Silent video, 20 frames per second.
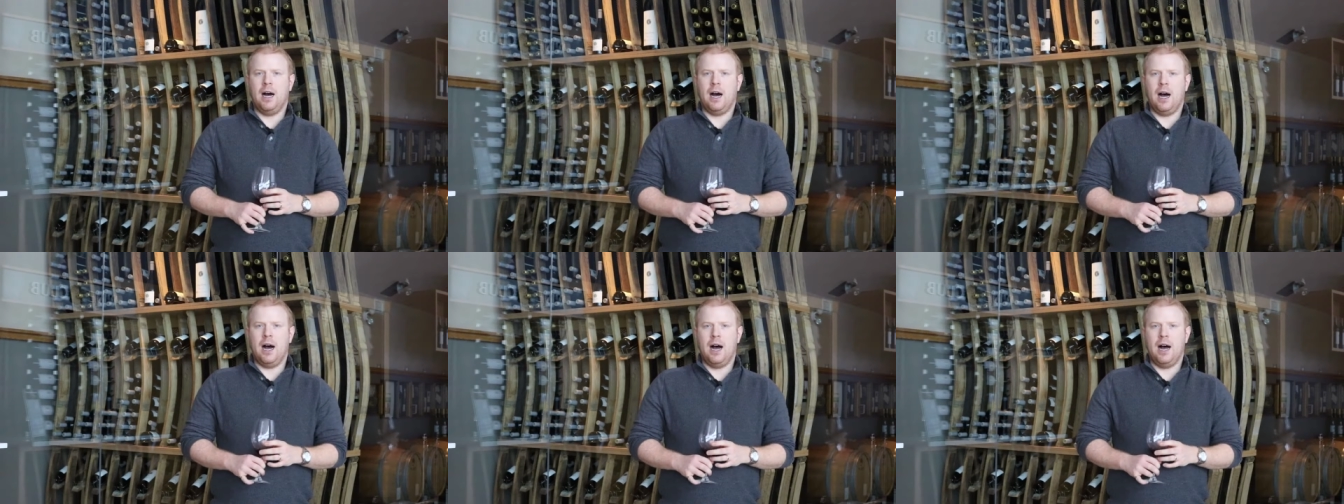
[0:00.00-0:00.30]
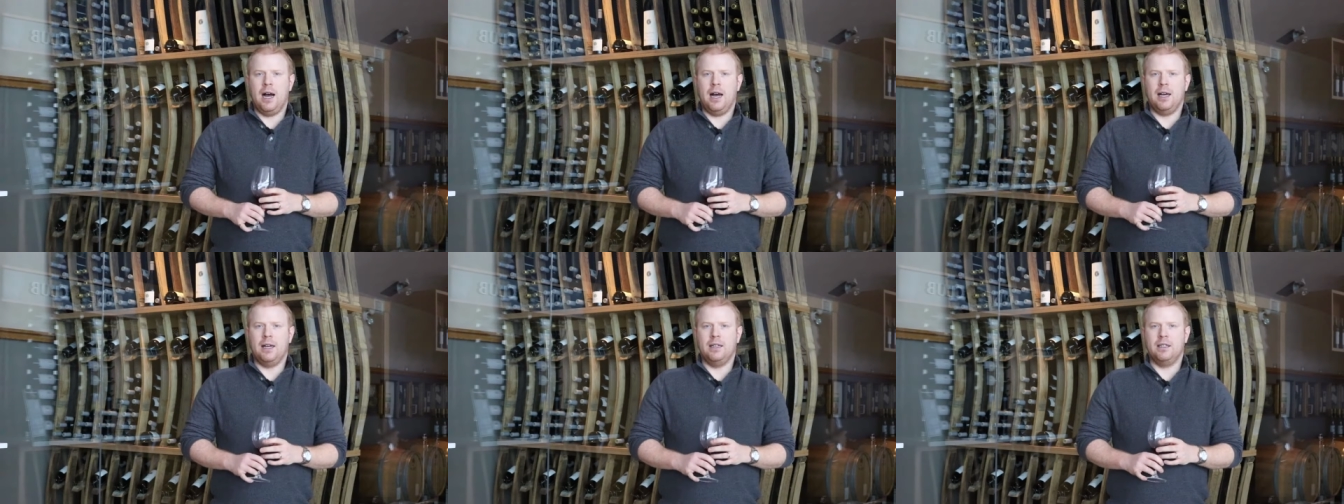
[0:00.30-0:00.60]

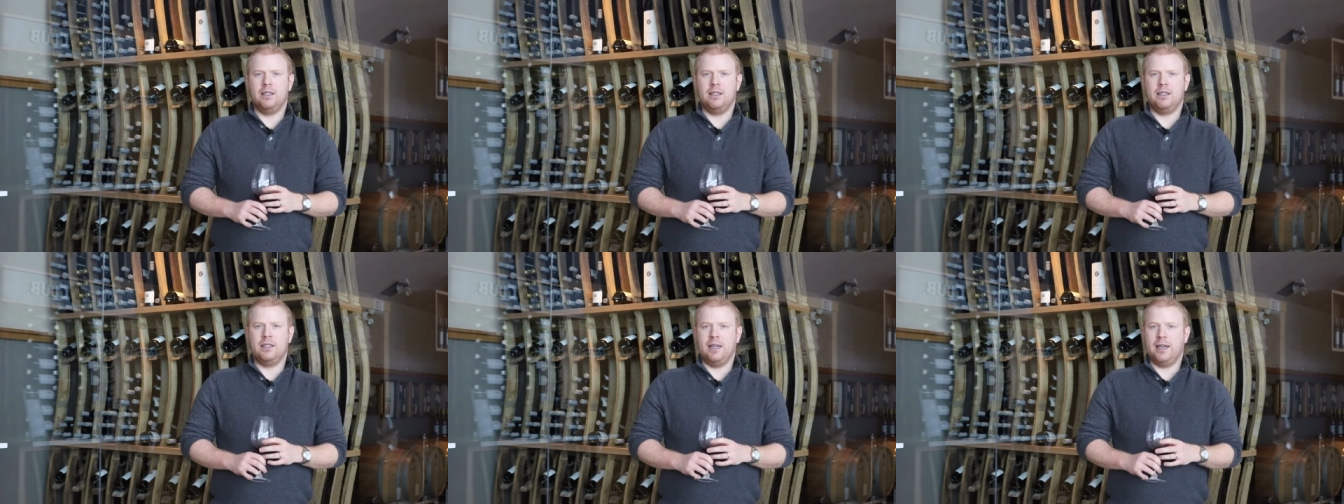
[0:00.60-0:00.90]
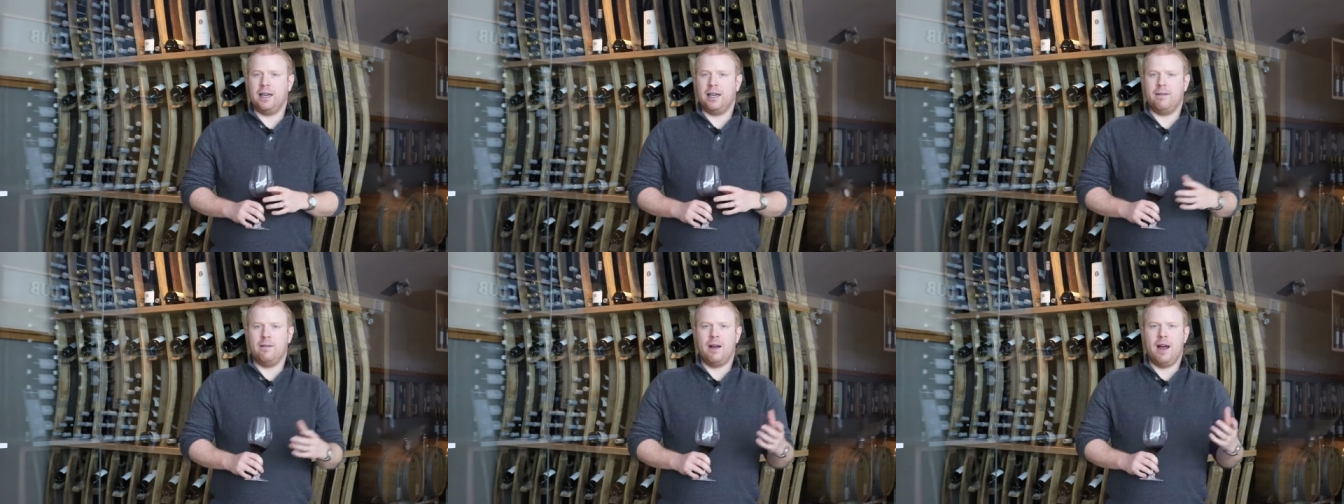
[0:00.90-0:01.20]
Uh,
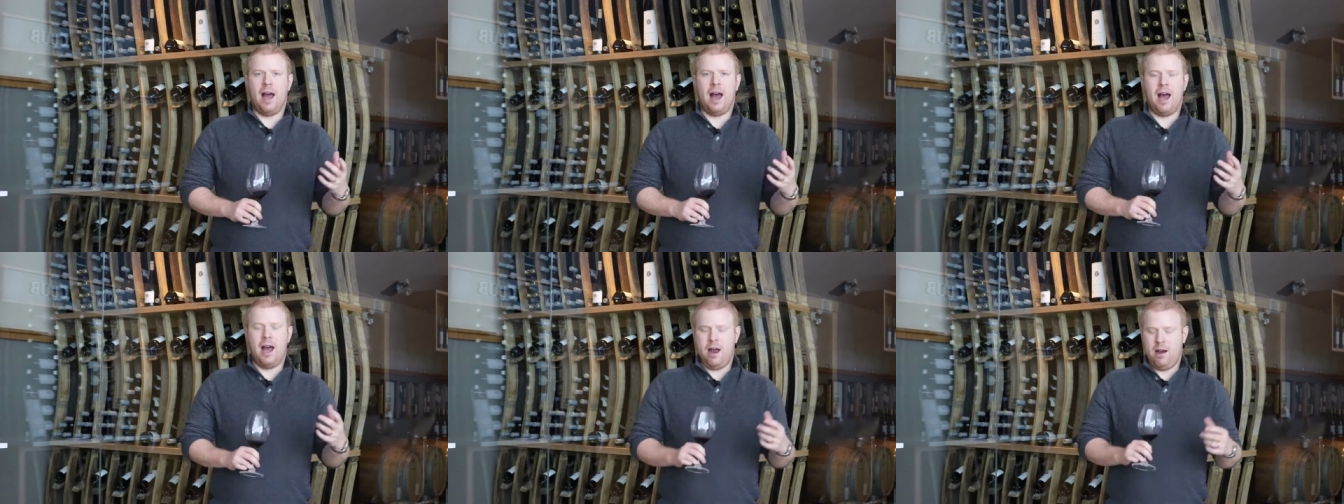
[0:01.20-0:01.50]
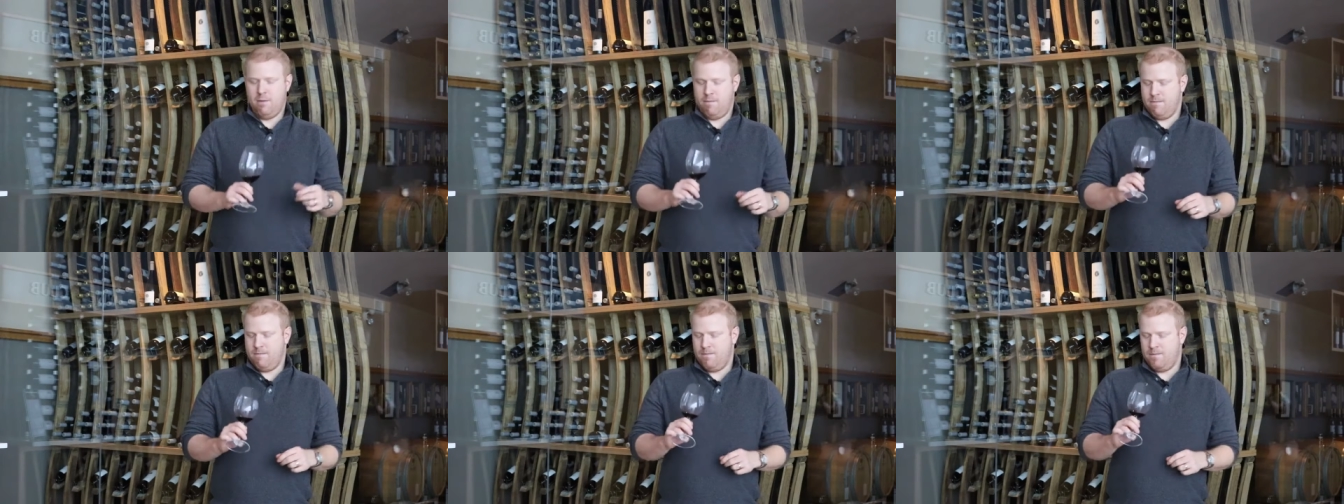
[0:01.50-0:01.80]

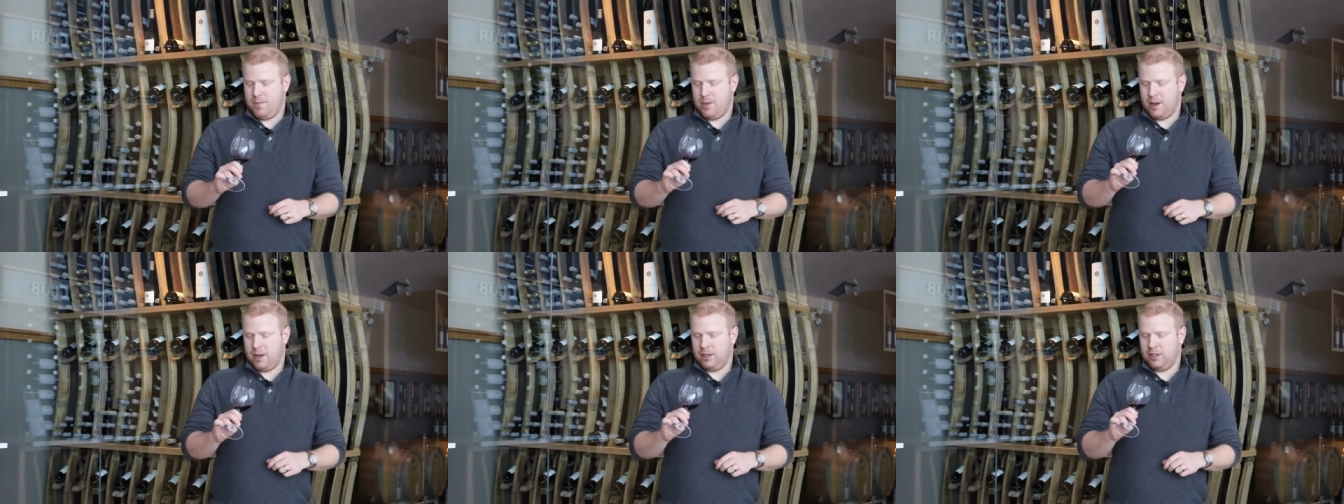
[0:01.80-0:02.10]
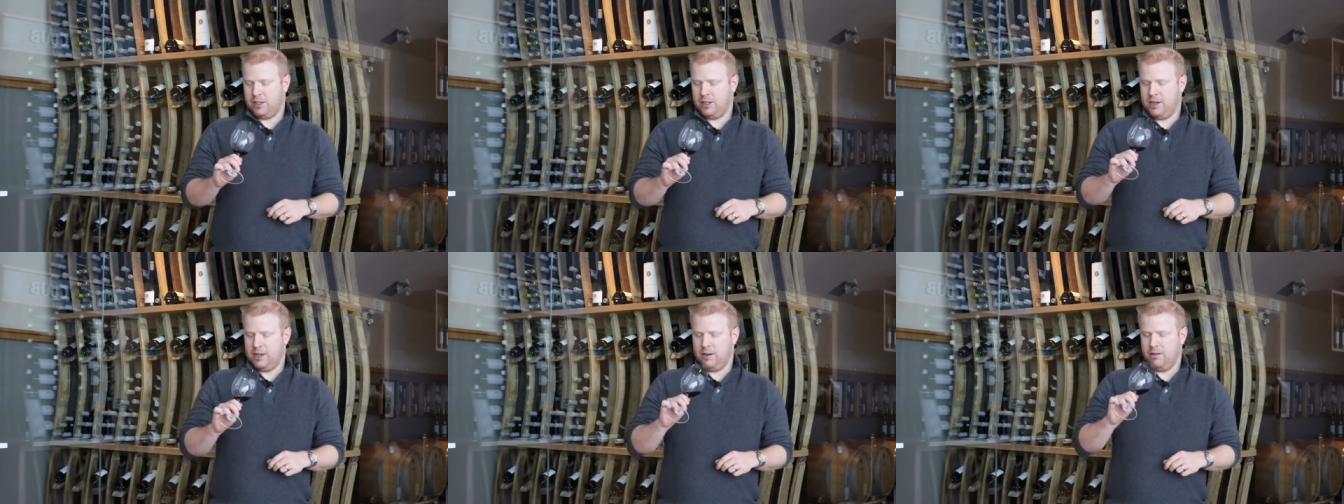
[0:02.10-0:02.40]
and
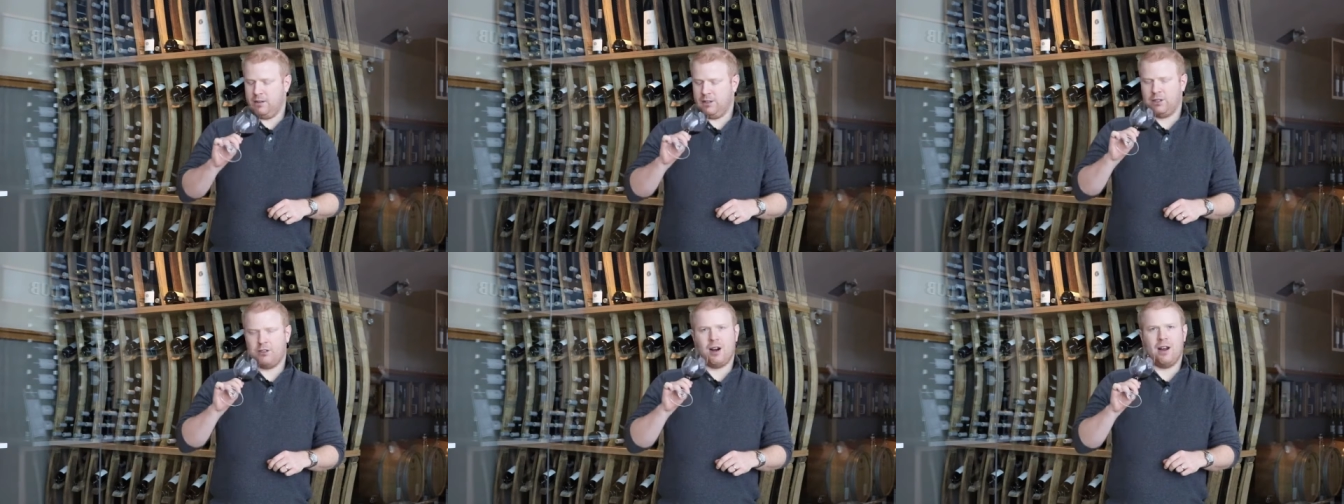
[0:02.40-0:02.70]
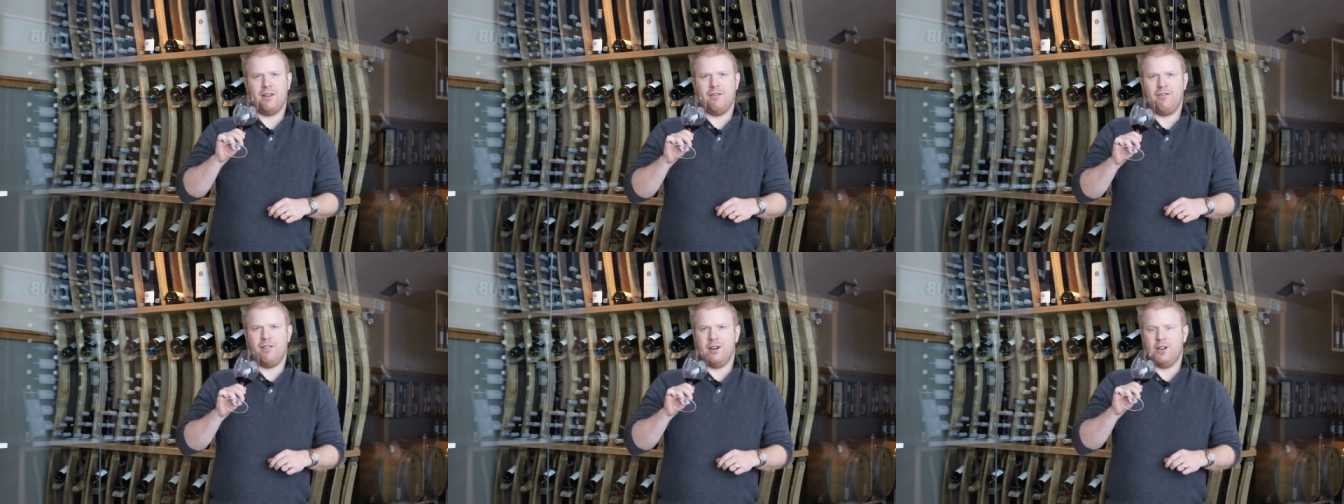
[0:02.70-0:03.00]
let's see, let's
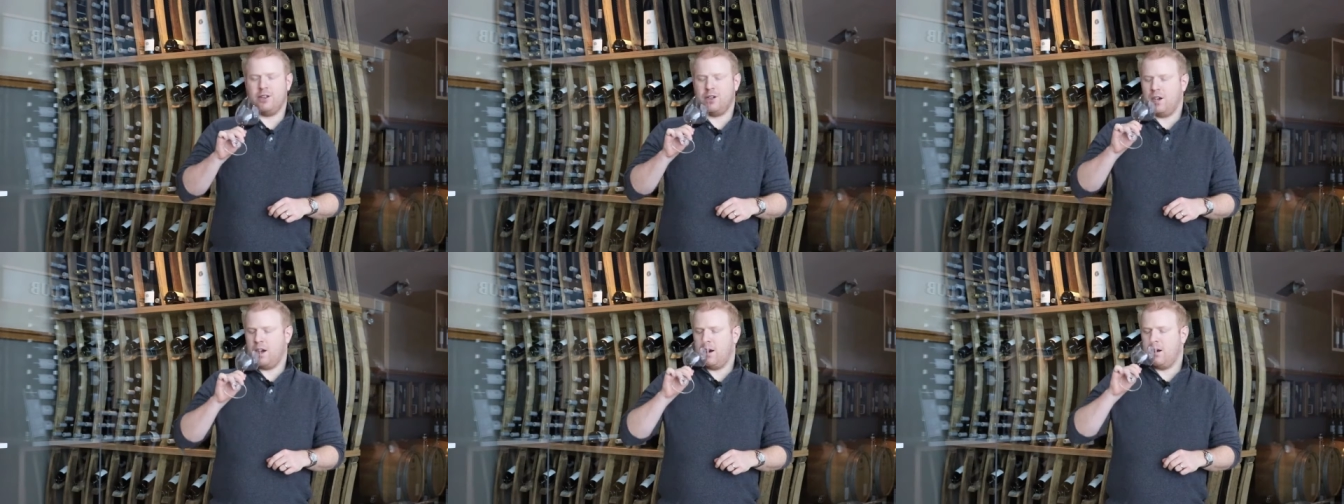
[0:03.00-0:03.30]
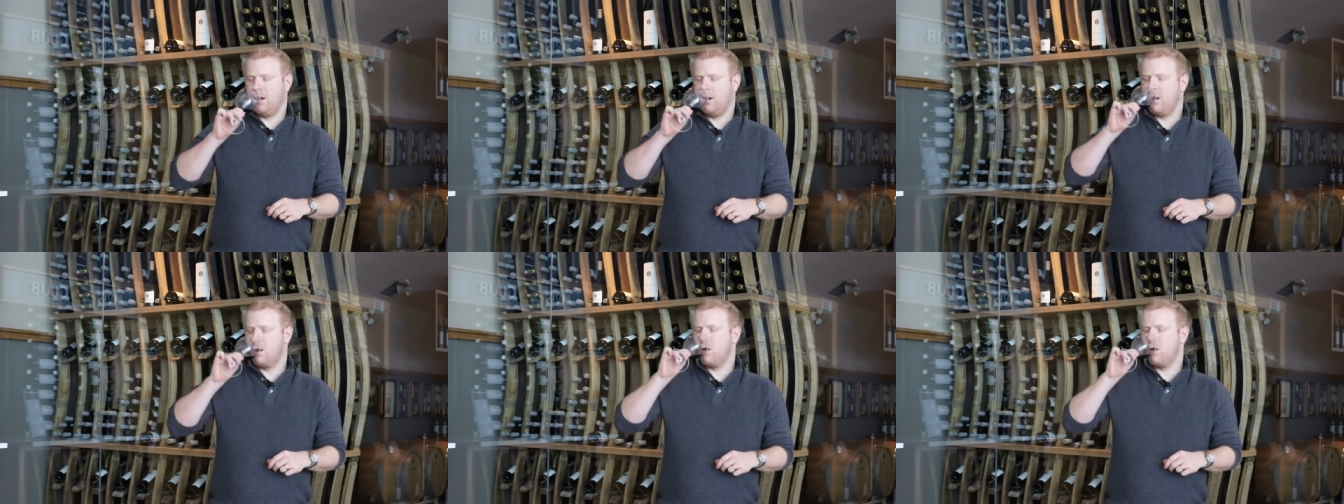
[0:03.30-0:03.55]
try the finish again.